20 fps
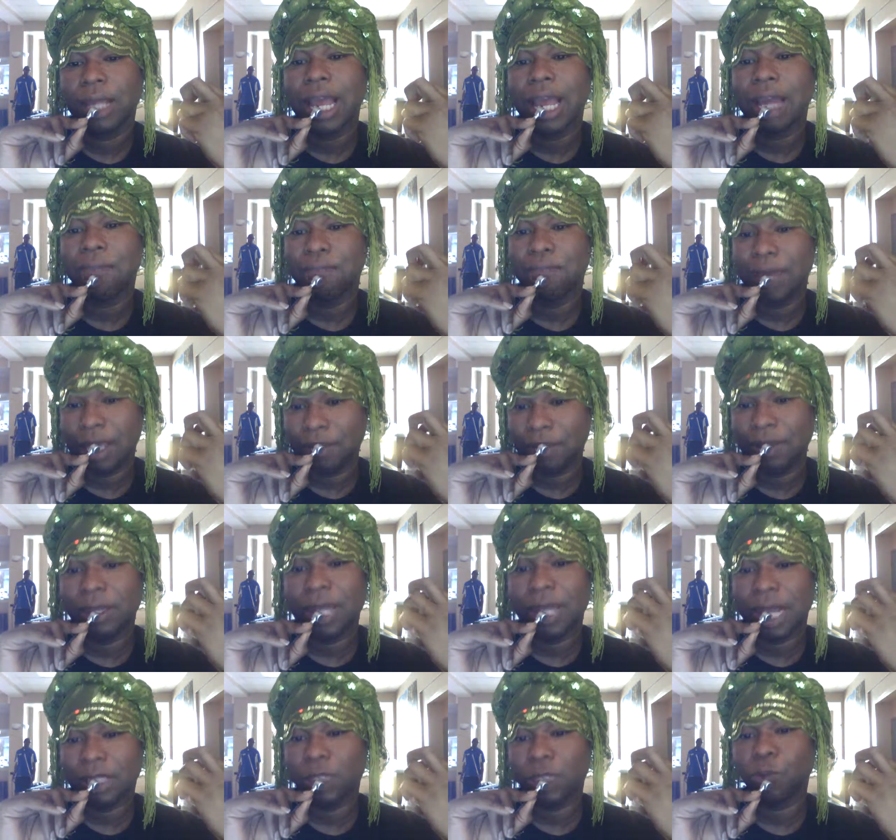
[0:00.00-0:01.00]
And maybe
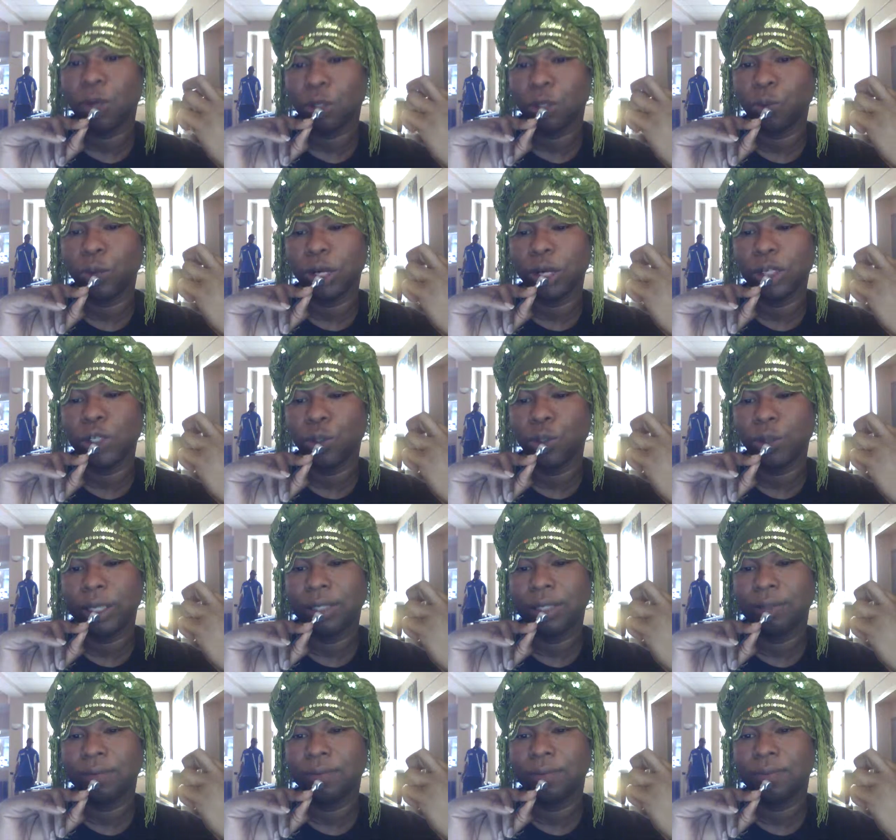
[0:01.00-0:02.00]
that's what we're
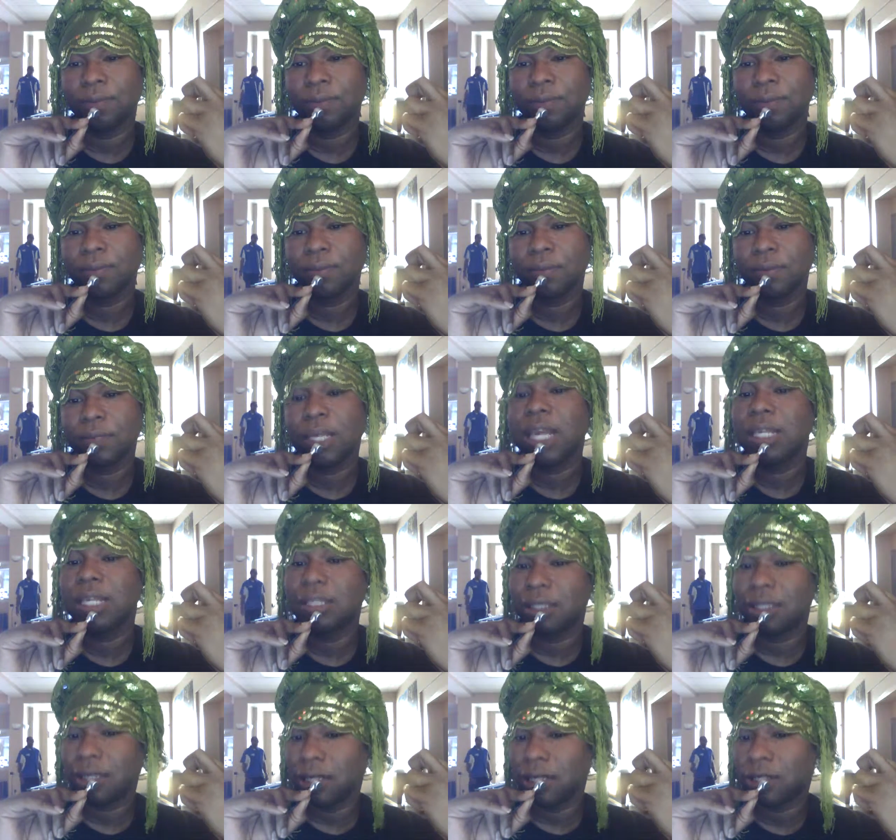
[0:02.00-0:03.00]
doing.
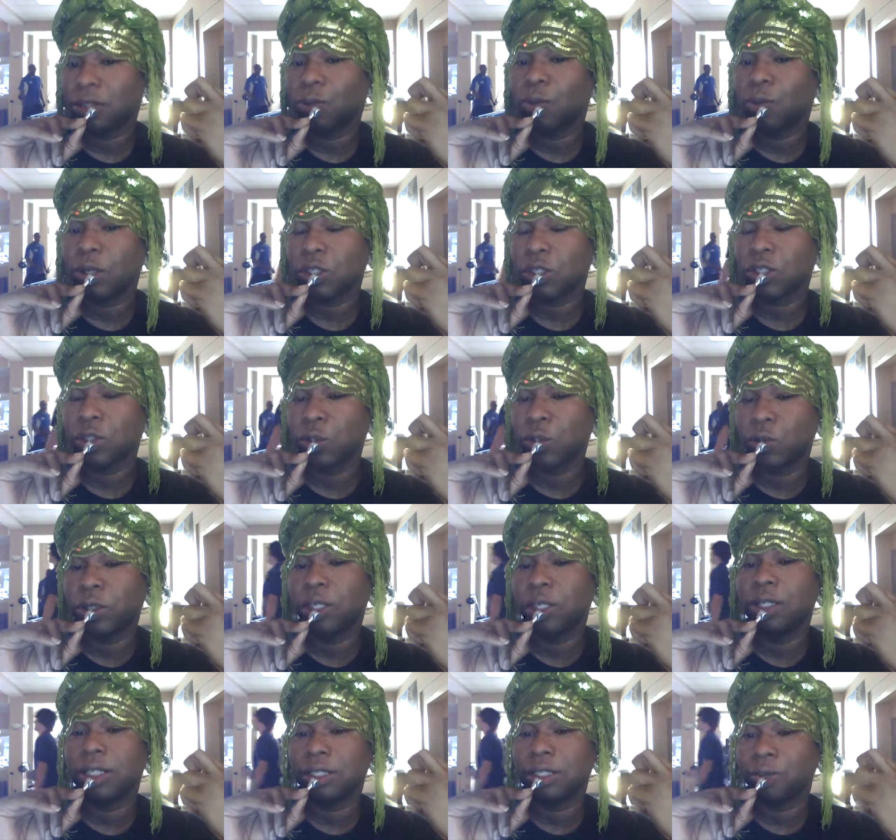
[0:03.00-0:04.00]
Is this what
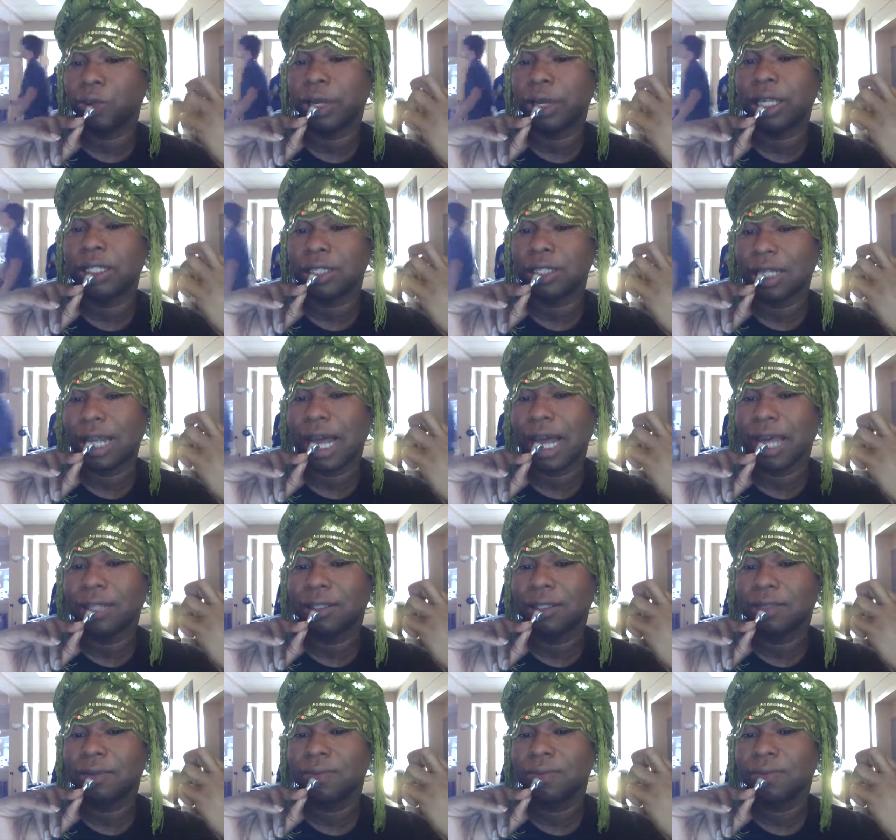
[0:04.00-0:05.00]
Snowden is bringing to
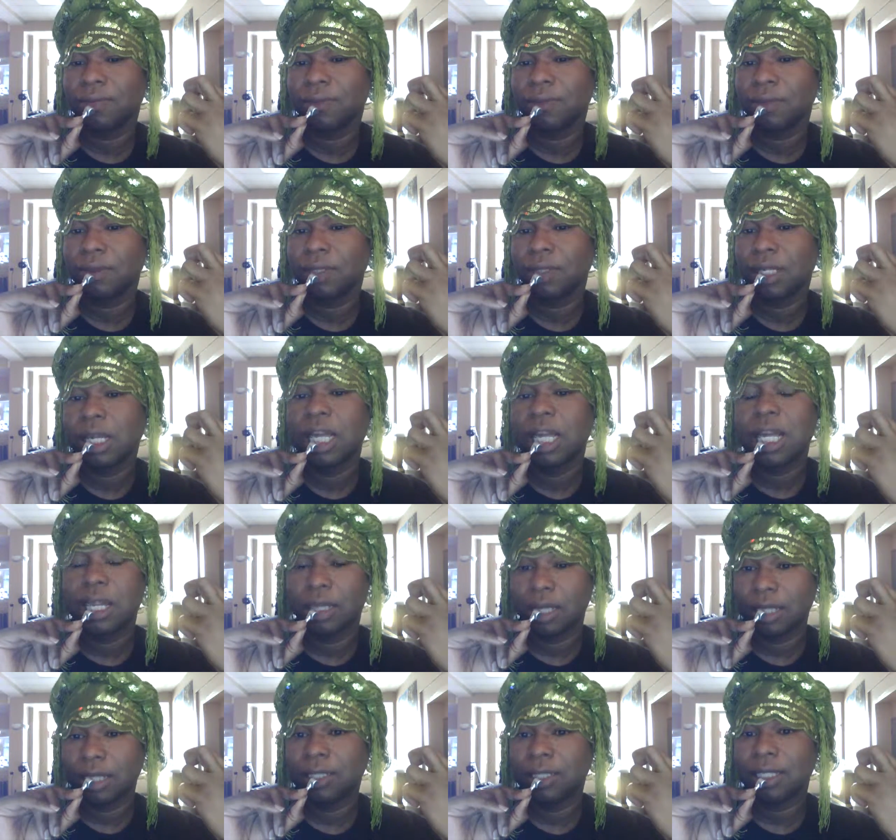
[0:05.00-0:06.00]
light?
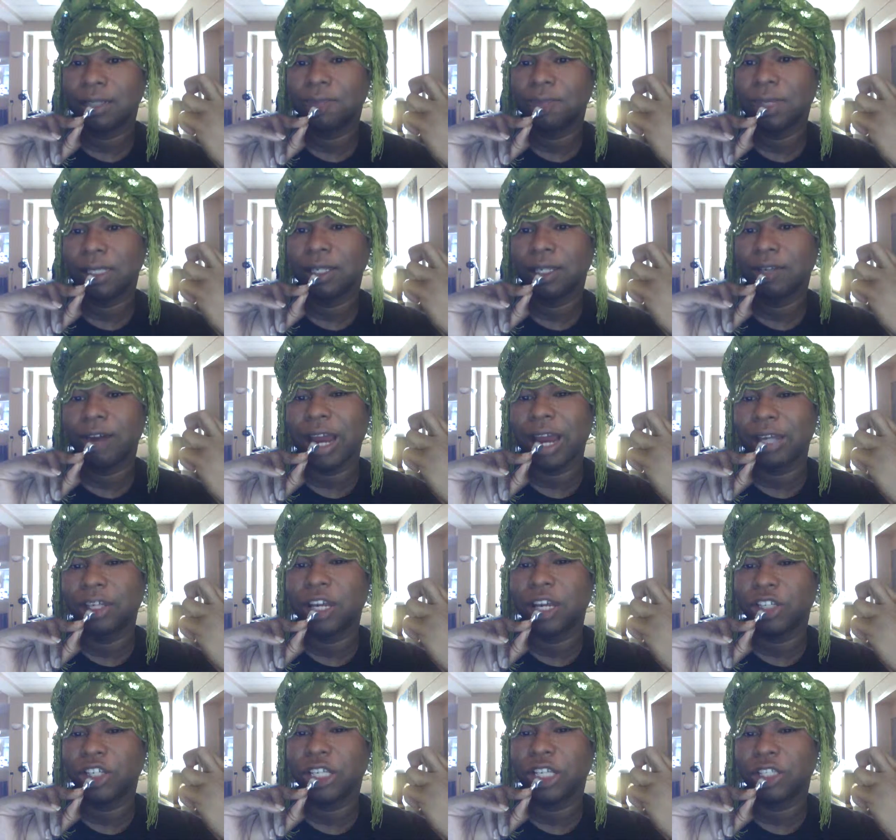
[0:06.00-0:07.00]
This is Misa Grand
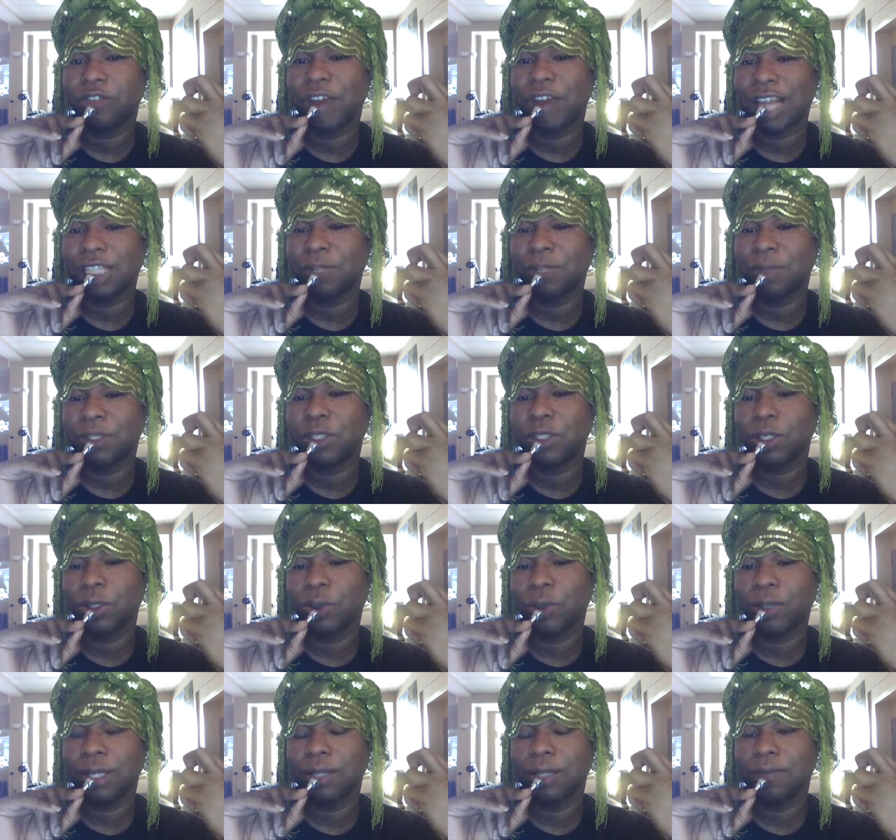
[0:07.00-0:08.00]
Duchess Rasmus
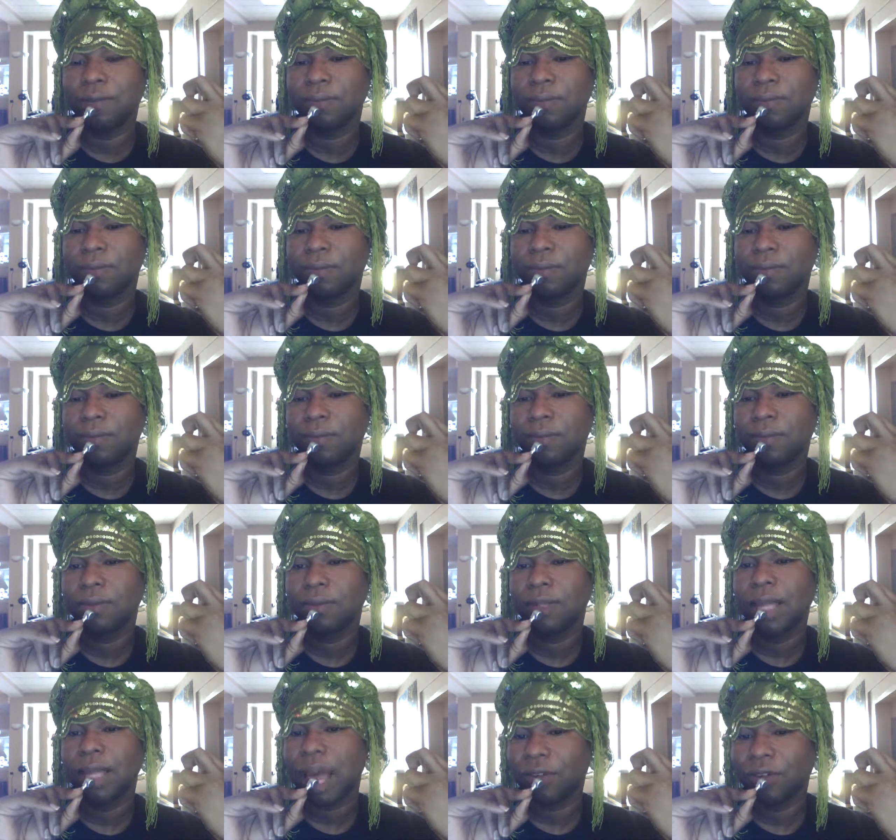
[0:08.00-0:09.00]
Koenen.
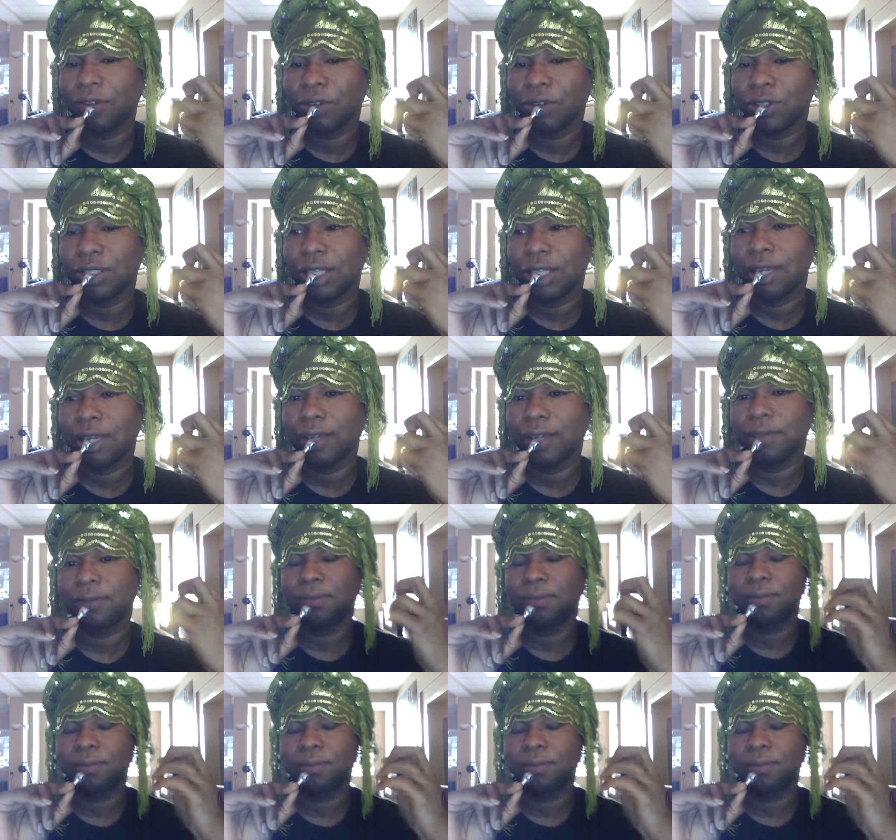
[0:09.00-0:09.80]
Have a good day.